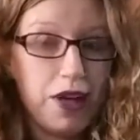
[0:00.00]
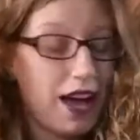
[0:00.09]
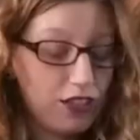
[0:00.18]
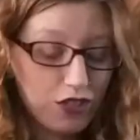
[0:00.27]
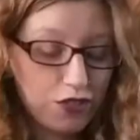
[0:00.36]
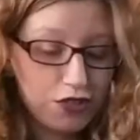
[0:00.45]
I
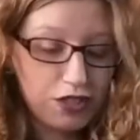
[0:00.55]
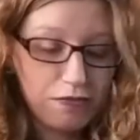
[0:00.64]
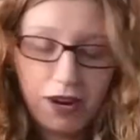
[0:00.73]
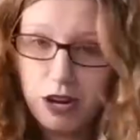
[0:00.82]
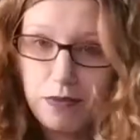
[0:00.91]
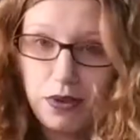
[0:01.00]
chose the
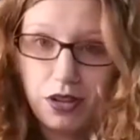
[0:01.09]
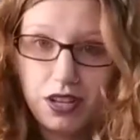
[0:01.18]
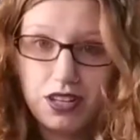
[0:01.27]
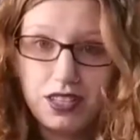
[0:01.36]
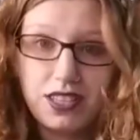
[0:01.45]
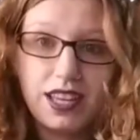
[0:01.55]
purple
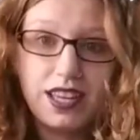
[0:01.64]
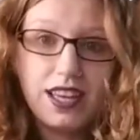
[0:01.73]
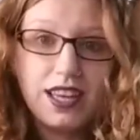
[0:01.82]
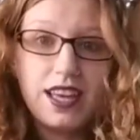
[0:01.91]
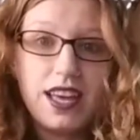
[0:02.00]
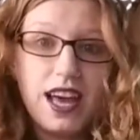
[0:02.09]
because
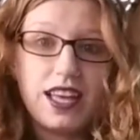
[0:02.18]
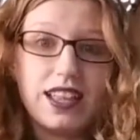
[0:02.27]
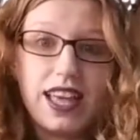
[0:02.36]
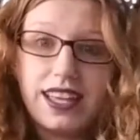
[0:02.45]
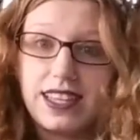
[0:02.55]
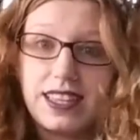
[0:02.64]
I
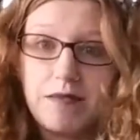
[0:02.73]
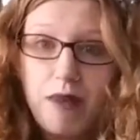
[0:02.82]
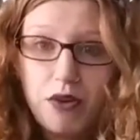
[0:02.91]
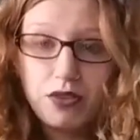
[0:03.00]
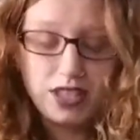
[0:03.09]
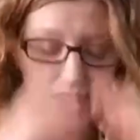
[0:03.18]
liked it the
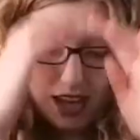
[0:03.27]
most,